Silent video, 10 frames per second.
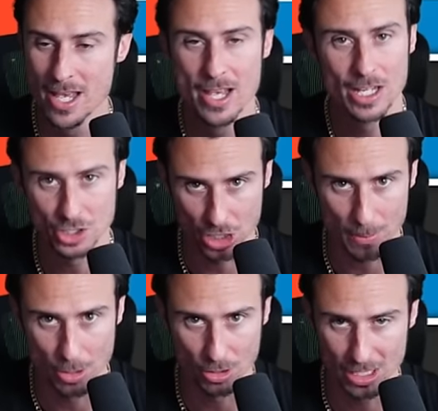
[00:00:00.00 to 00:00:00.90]
And there's a
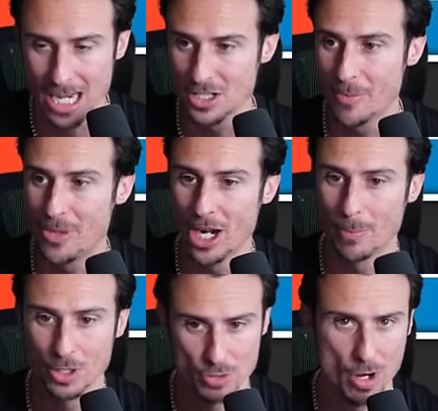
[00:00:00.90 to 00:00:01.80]
couple other guys up there,
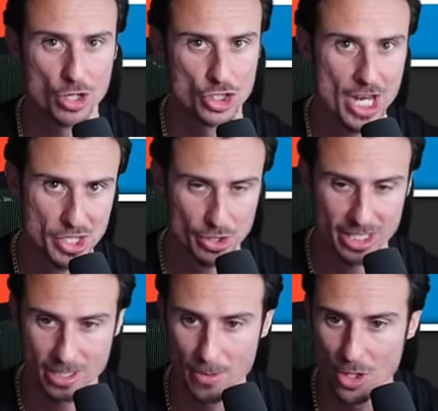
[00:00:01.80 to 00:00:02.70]
but Ja'Marr Chase looks
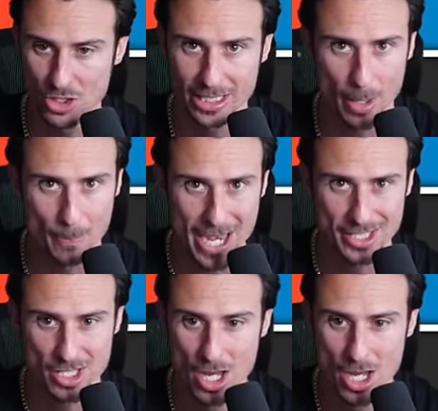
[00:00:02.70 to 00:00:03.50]
like the, looks like the best